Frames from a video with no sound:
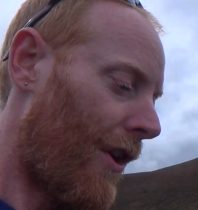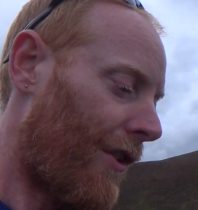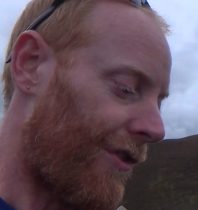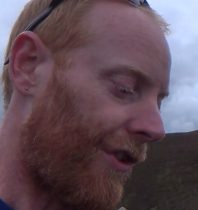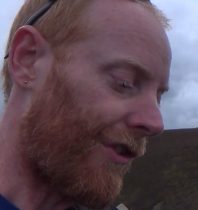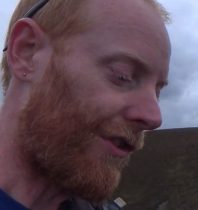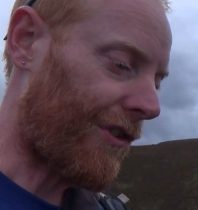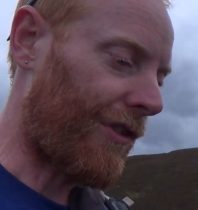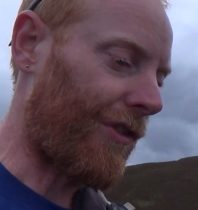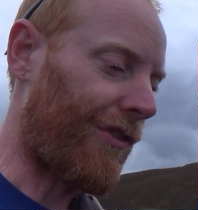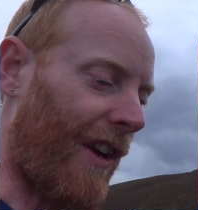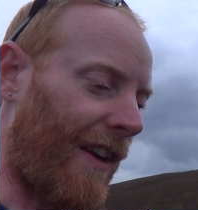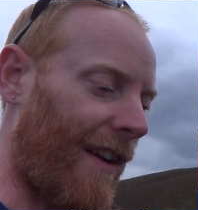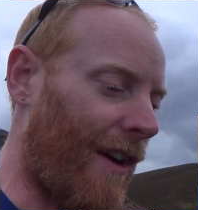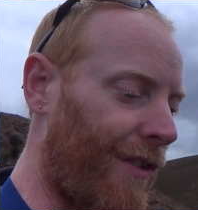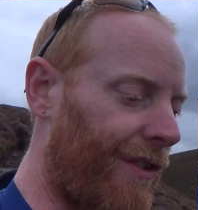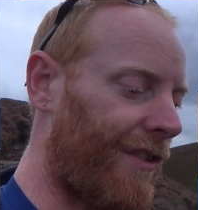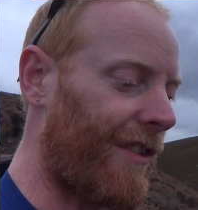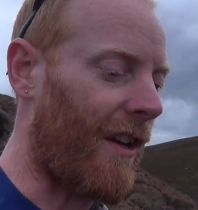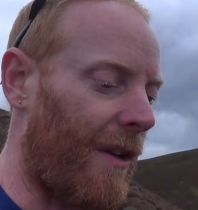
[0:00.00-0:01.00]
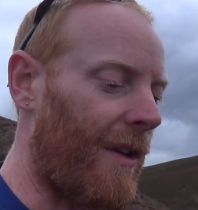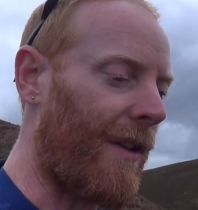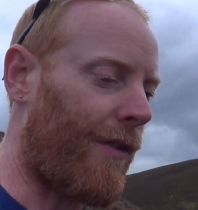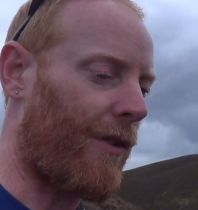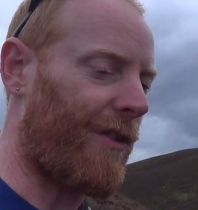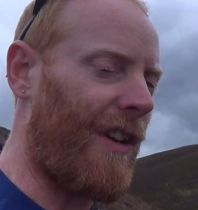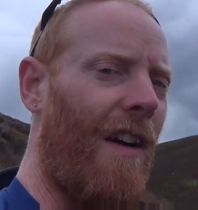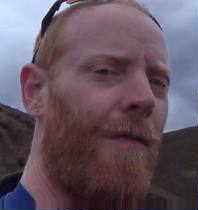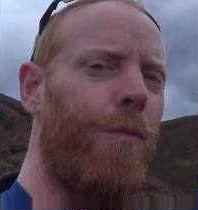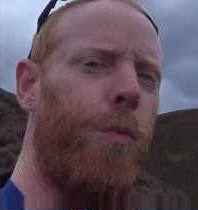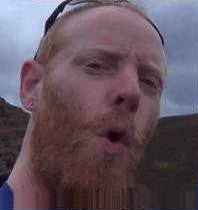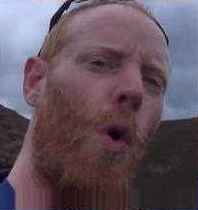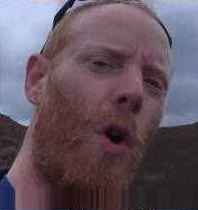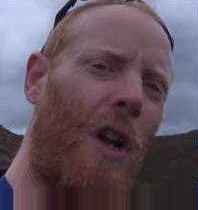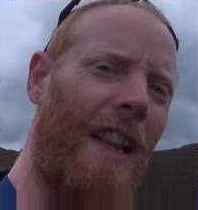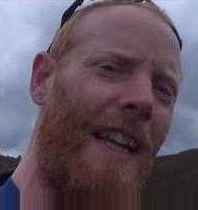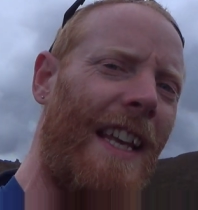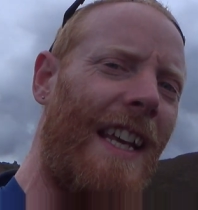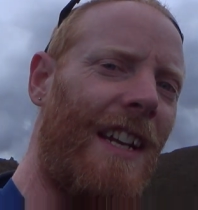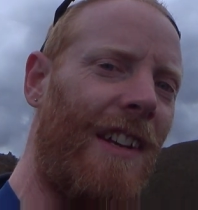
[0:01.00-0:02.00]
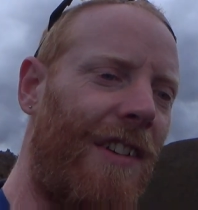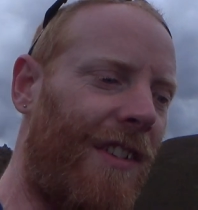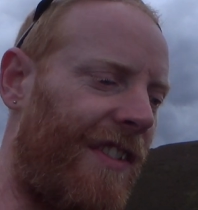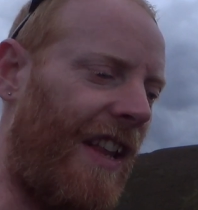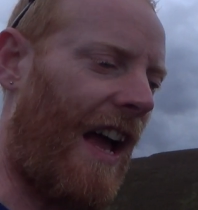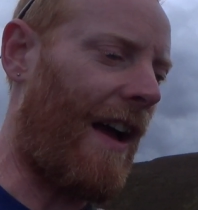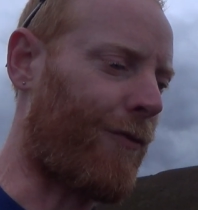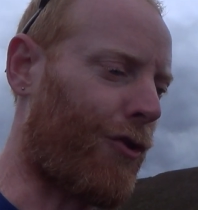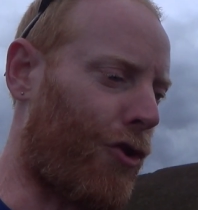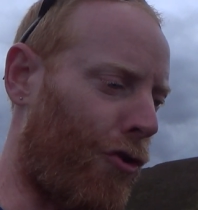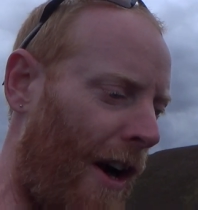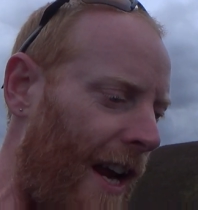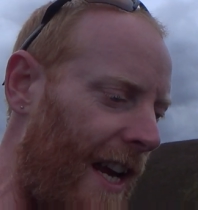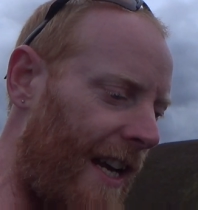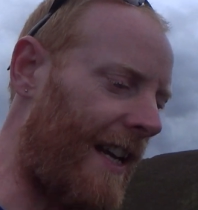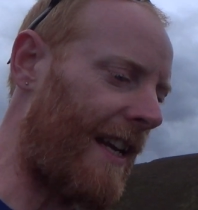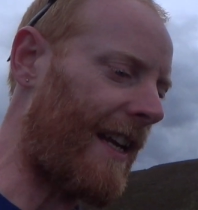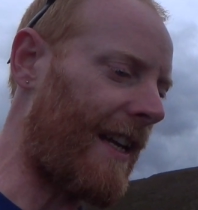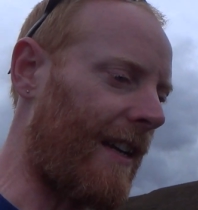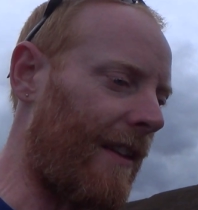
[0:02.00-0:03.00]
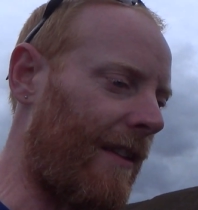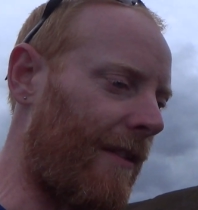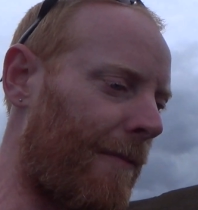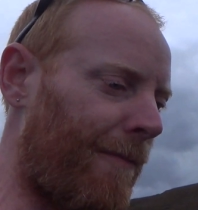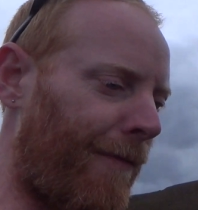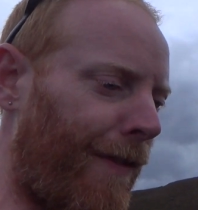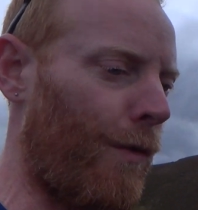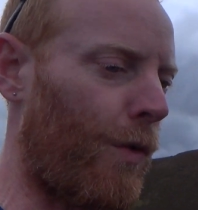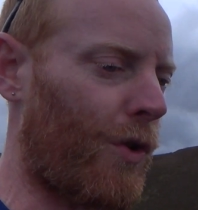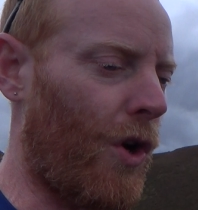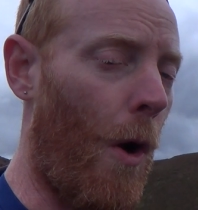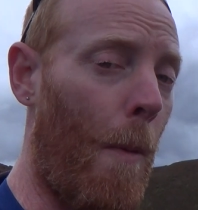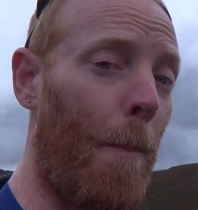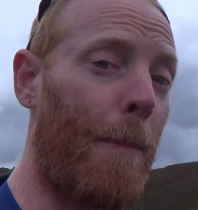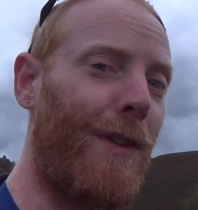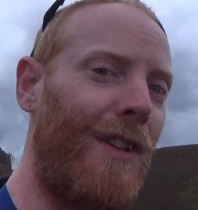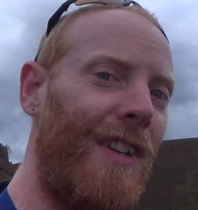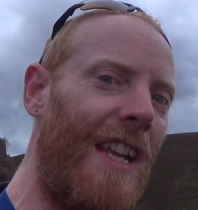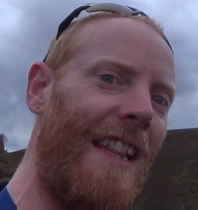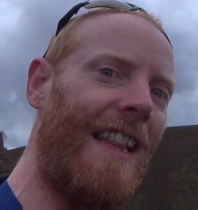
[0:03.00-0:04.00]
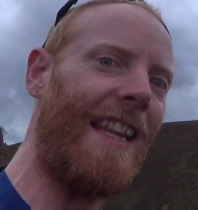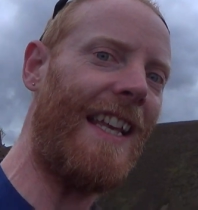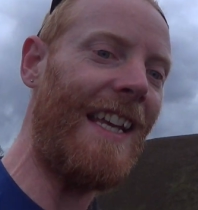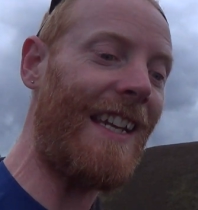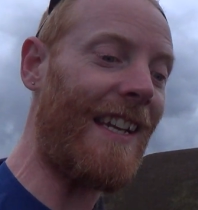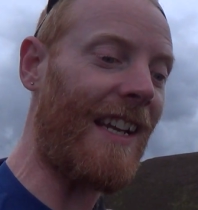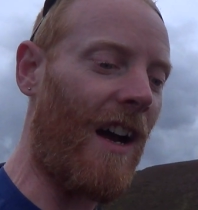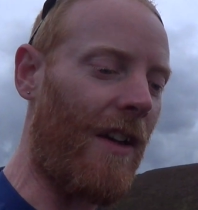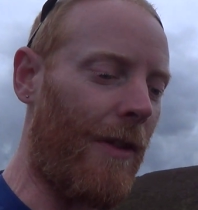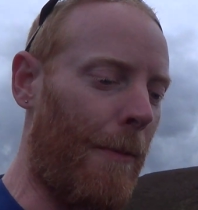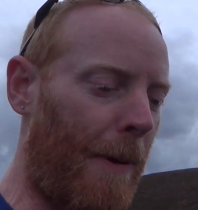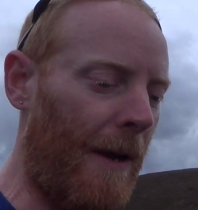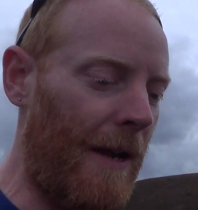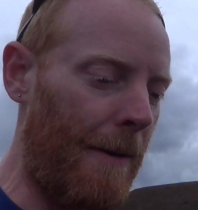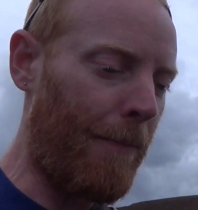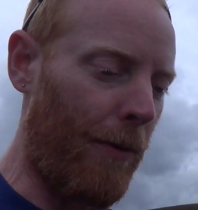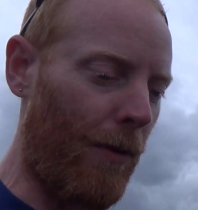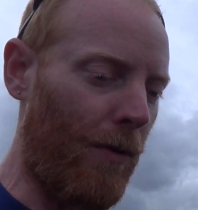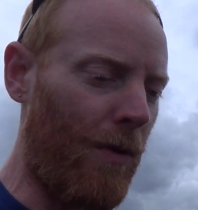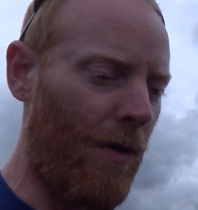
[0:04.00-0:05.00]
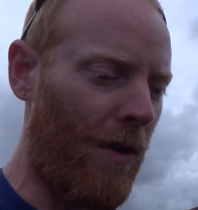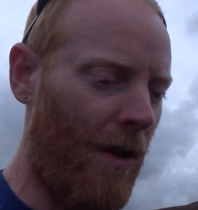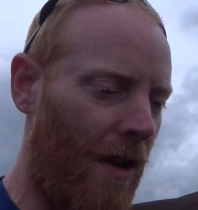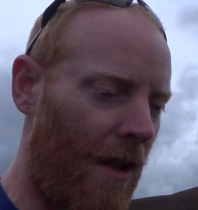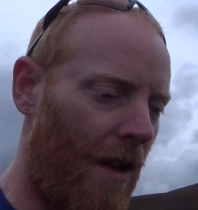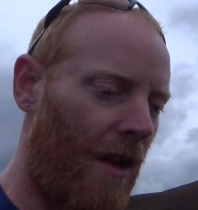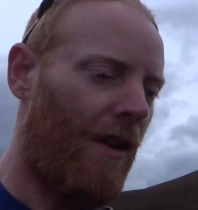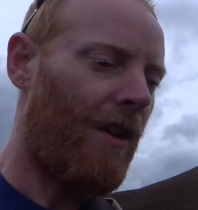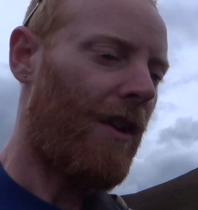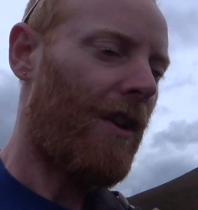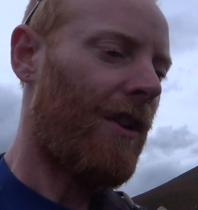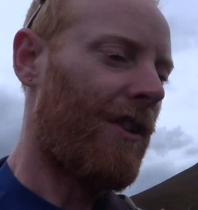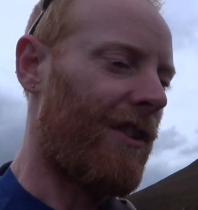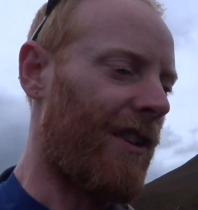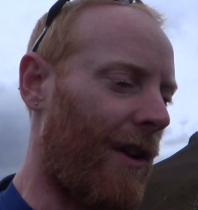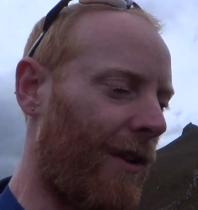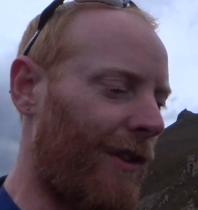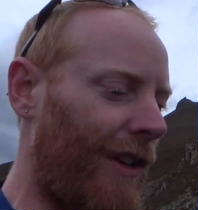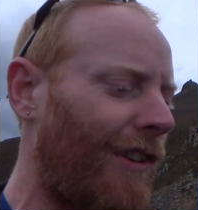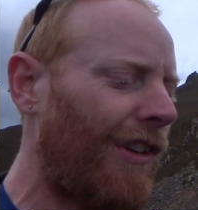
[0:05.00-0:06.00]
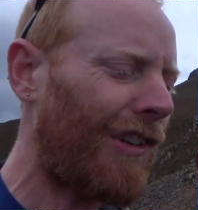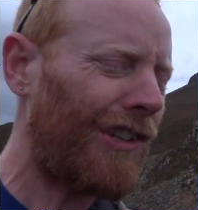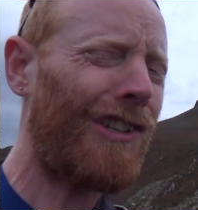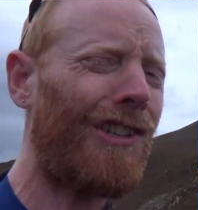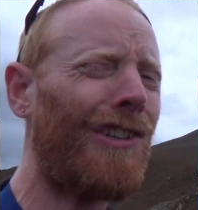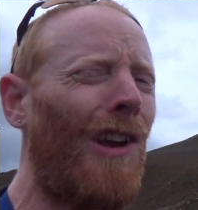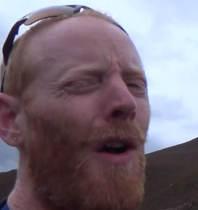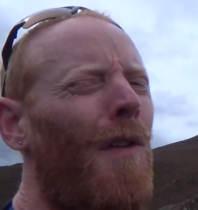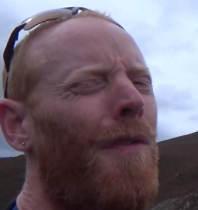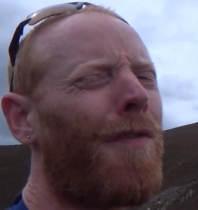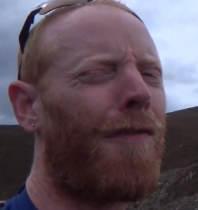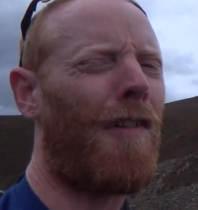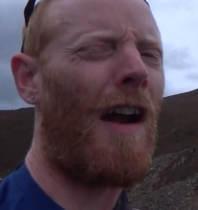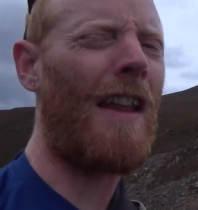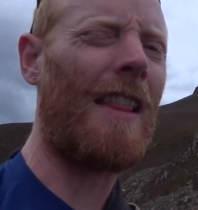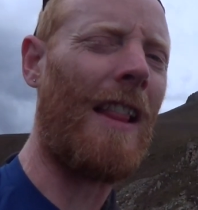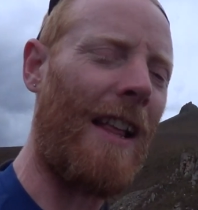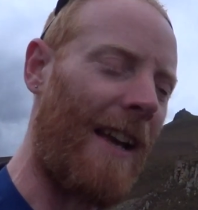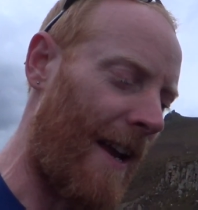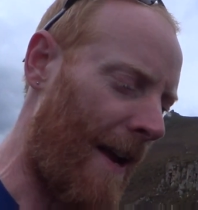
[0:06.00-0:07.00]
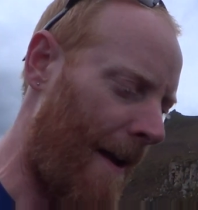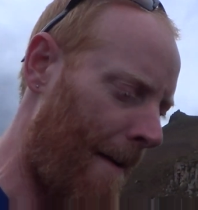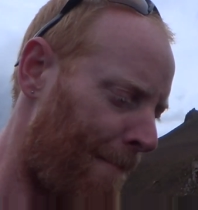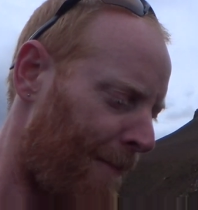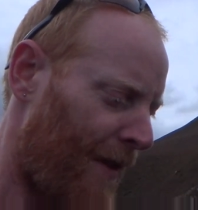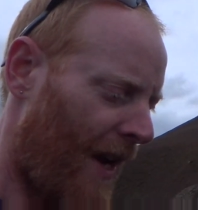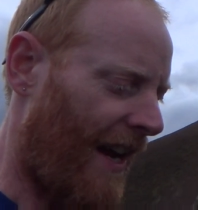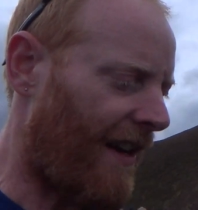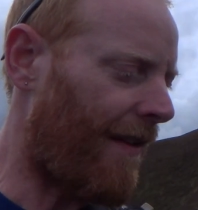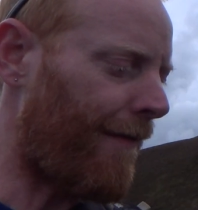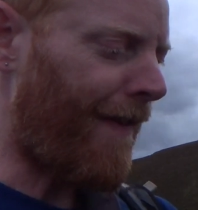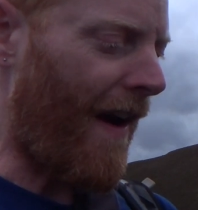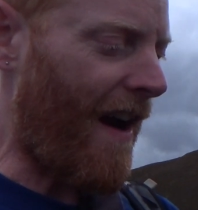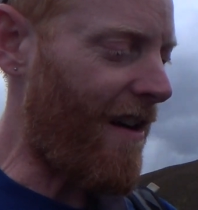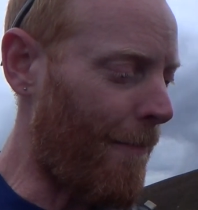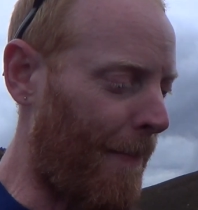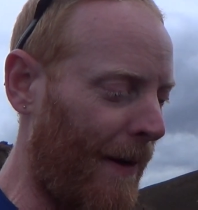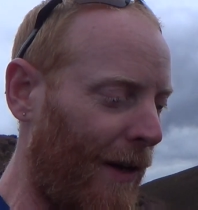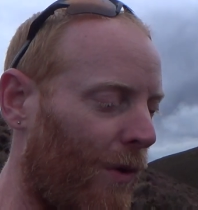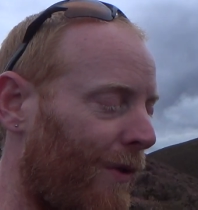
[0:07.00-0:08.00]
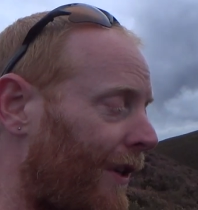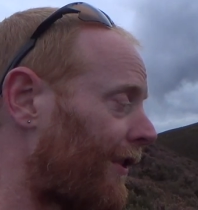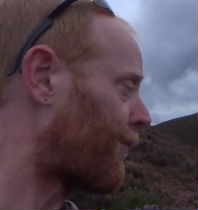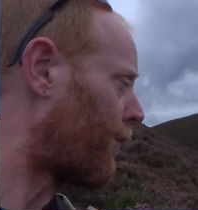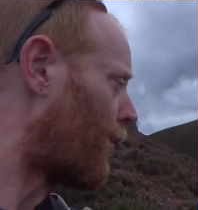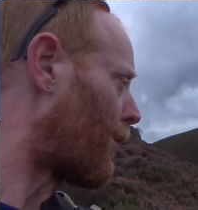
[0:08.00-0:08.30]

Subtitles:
just because they've got to have walk leaders and have training and feel competent in leading other people, you know, and they're so friendly. And invariably all these